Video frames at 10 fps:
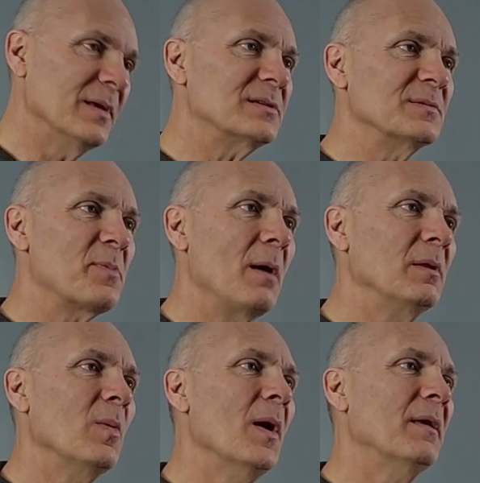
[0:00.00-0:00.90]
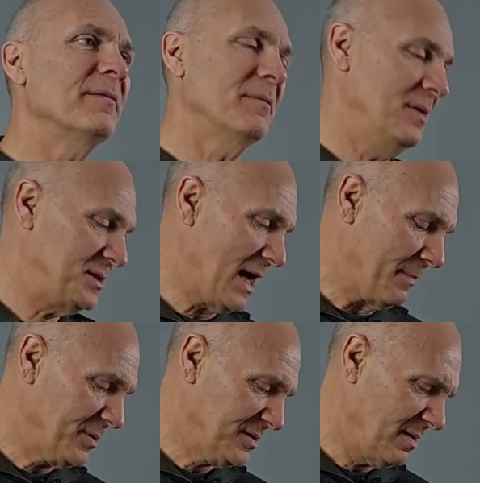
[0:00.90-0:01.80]
This is probably one of the
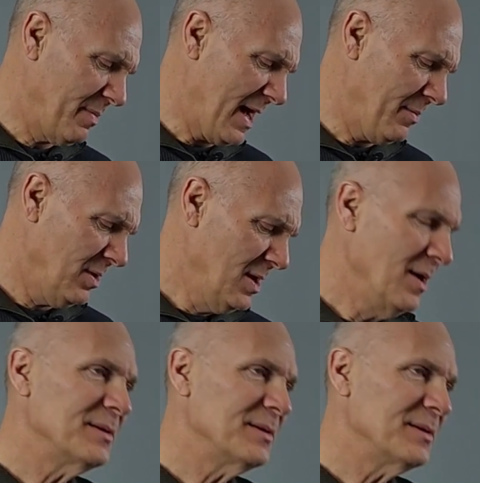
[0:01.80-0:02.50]
chapters of the Bible.